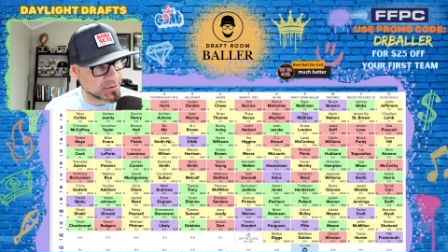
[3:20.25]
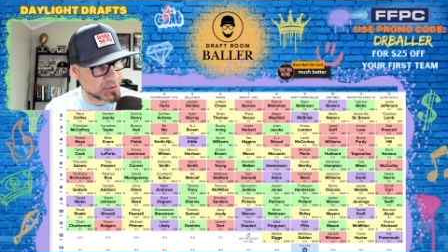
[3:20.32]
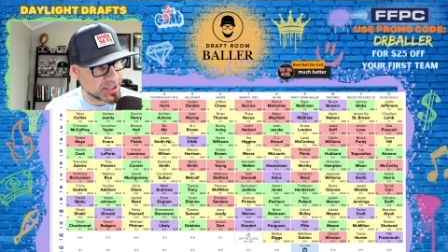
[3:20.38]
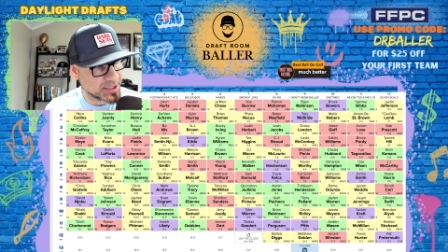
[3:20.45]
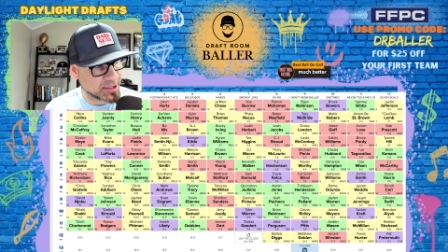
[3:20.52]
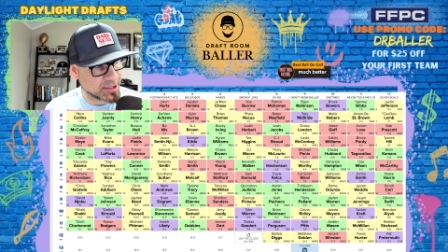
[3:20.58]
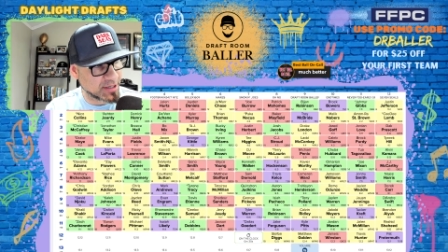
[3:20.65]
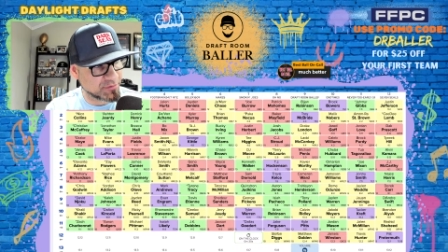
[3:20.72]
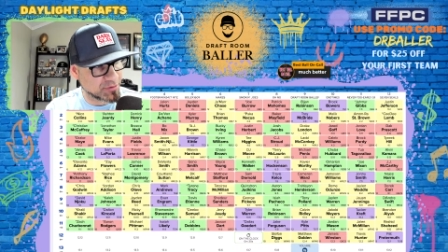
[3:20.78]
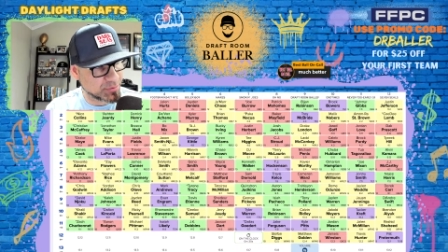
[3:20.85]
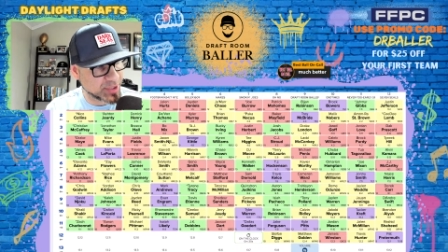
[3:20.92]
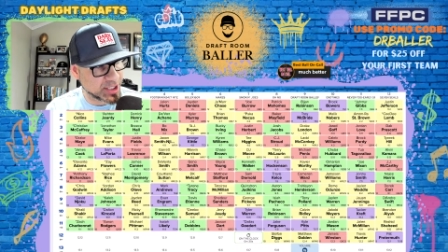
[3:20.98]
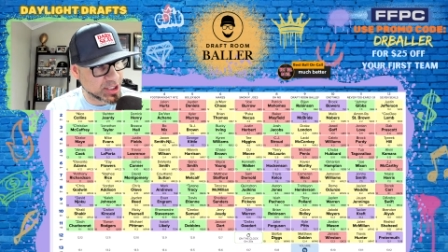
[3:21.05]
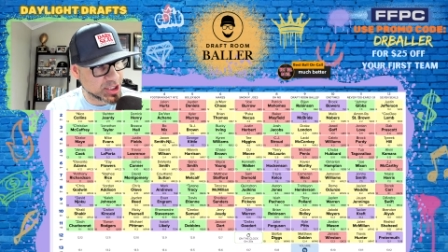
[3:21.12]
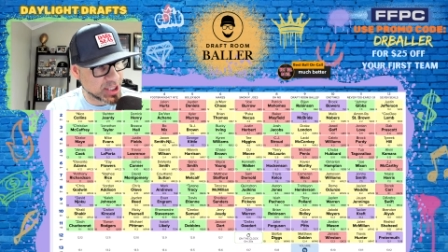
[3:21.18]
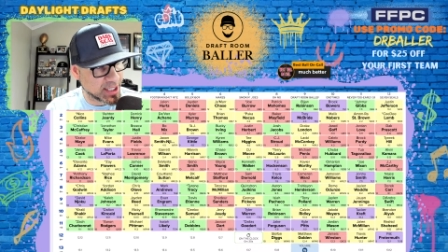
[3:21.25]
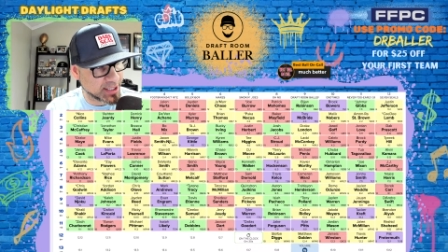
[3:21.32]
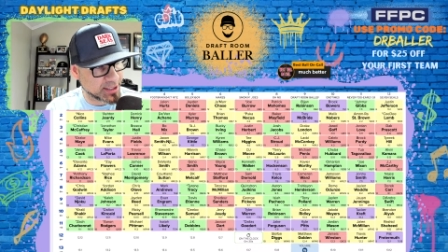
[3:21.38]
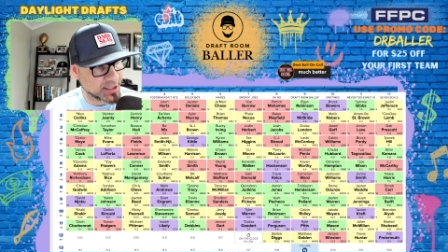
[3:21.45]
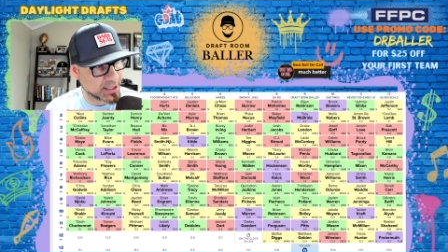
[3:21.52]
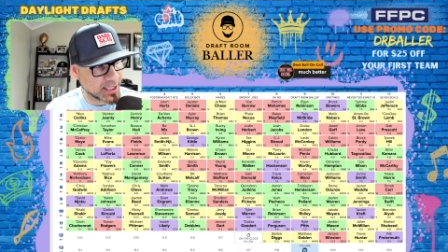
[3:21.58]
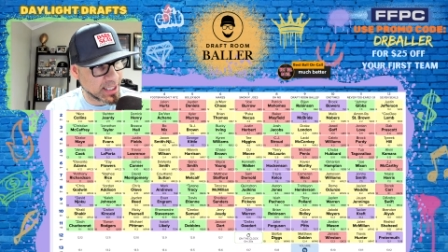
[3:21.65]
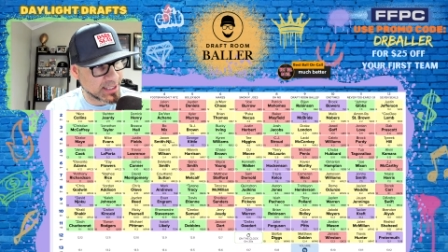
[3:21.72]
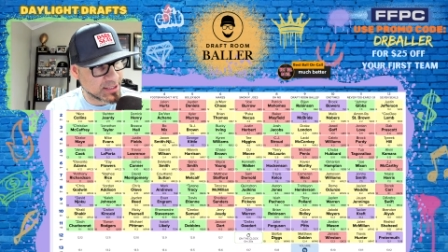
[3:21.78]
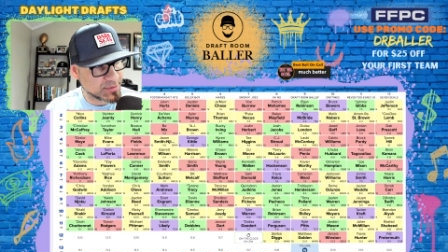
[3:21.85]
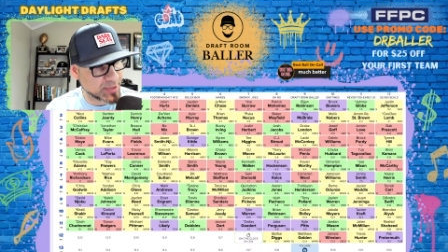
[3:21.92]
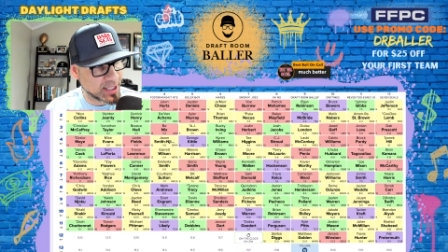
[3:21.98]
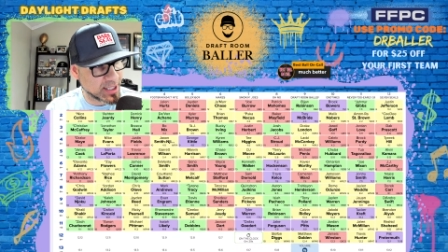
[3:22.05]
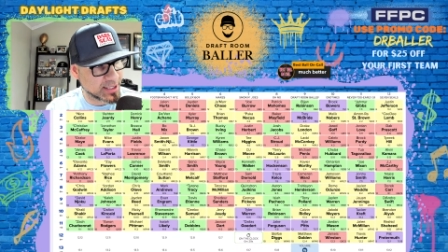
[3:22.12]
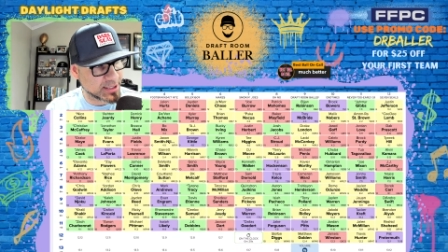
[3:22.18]
We start off with Bijan in the 9
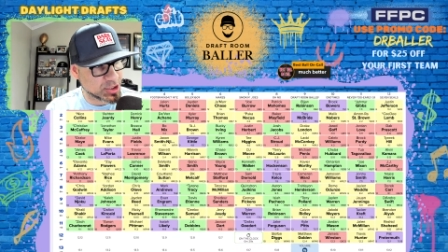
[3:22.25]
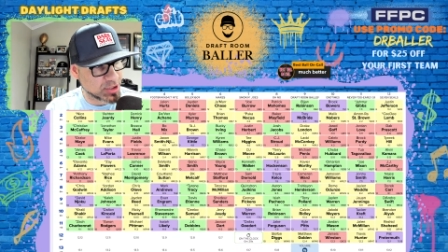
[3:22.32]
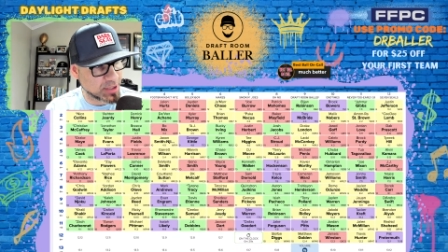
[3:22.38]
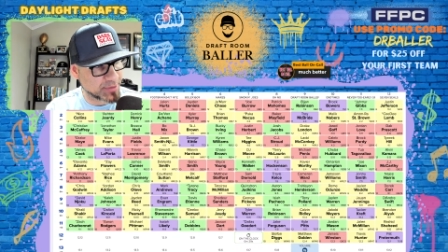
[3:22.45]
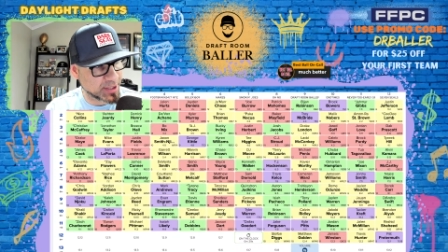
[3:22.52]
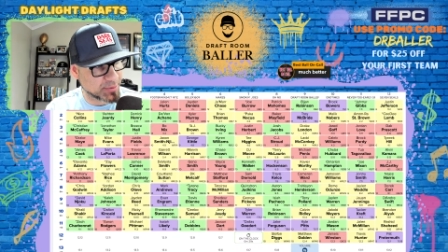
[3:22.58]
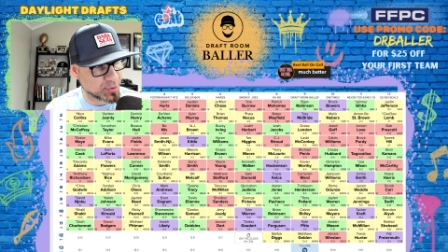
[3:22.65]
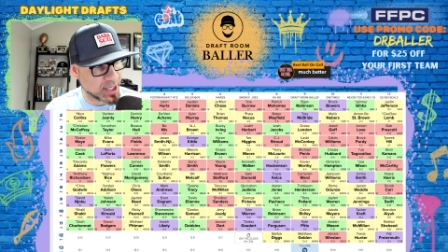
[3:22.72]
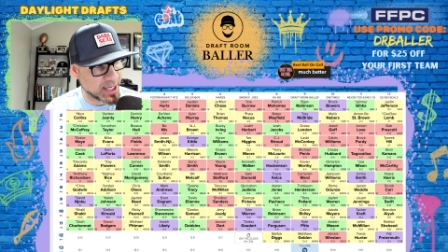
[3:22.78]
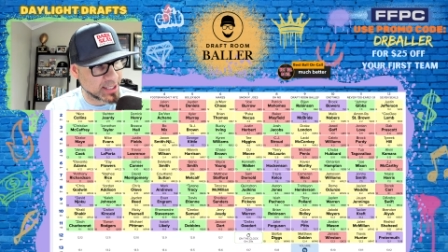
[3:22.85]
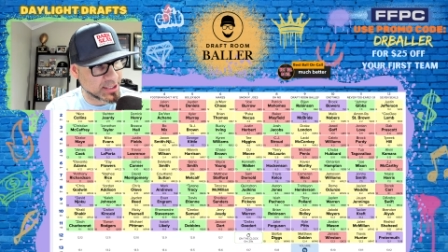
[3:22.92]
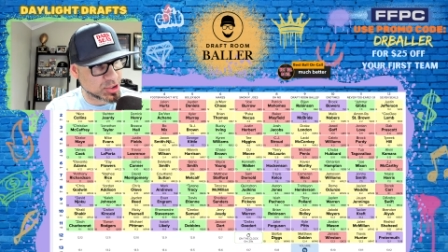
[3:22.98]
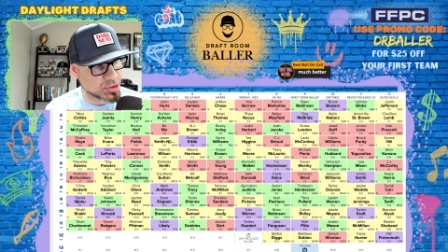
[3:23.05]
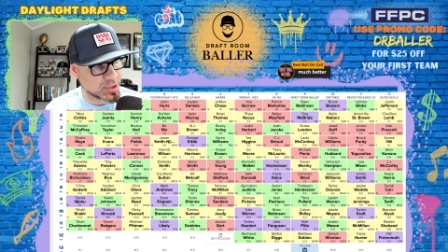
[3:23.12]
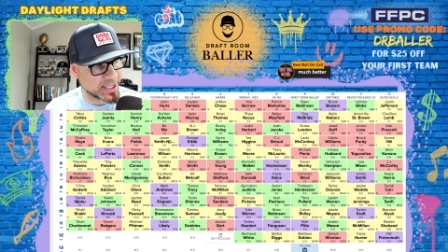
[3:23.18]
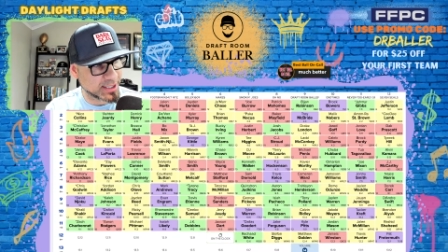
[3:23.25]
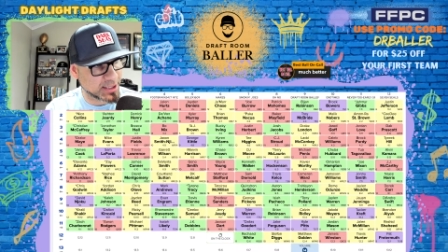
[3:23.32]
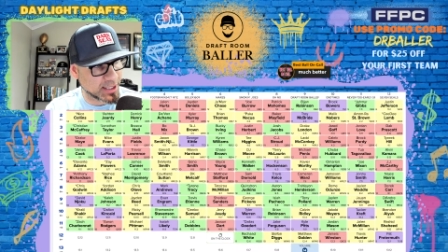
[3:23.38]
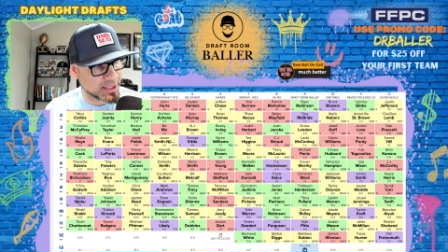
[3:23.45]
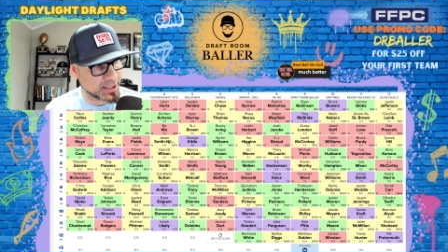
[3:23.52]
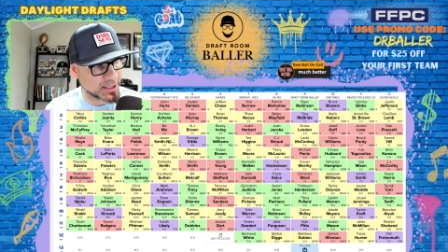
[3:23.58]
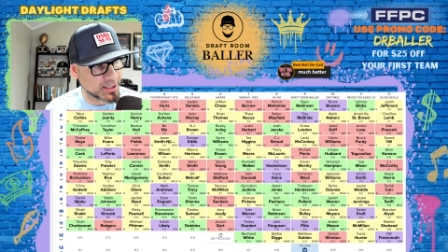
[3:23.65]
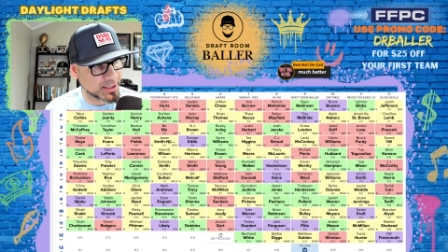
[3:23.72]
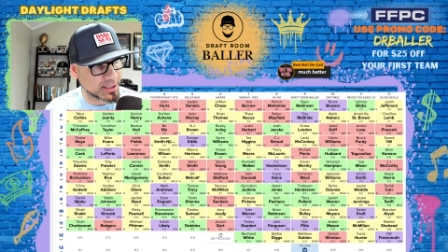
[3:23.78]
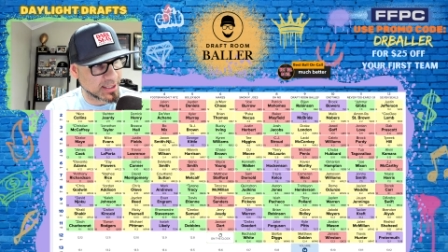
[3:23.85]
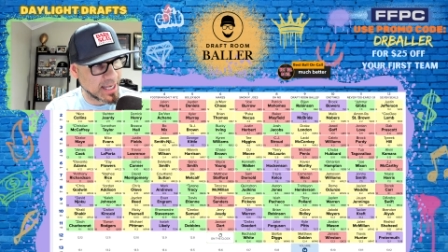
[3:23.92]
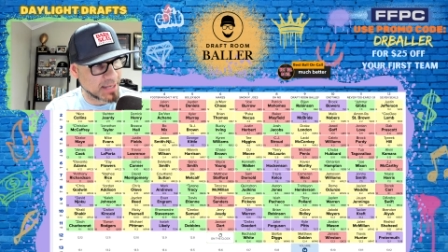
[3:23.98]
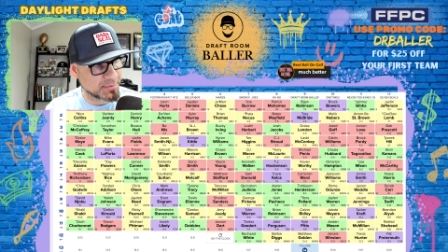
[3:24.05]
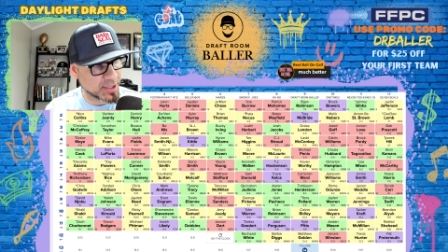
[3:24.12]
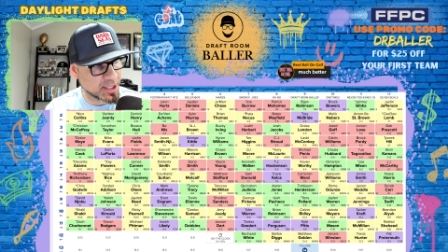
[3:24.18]
spot, Trey McBride, Drake London,
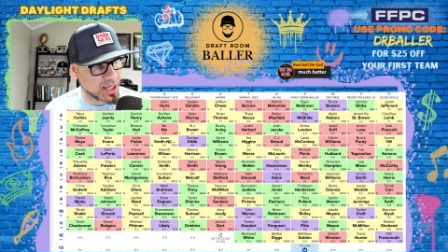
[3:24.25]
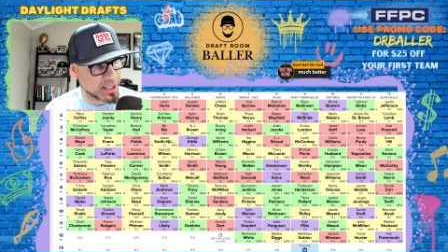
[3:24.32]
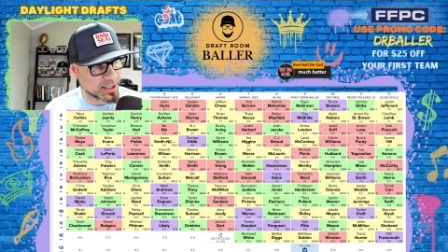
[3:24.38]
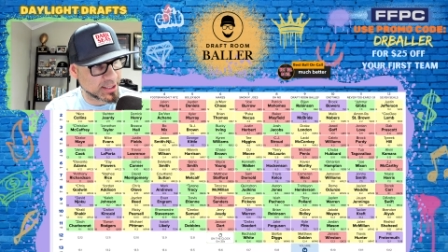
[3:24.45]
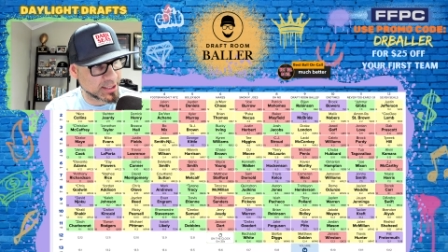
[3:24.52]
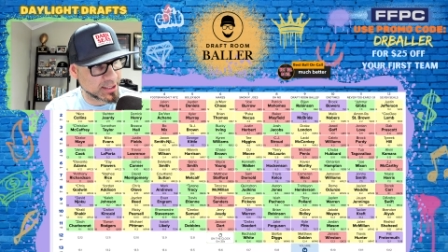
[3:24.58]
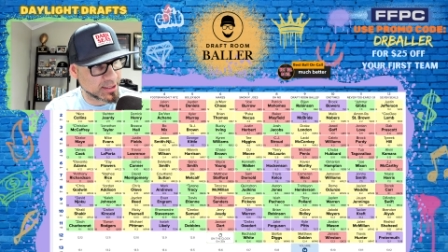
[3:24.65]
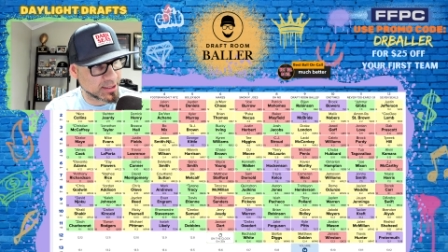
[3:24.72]
Ladd McConkey.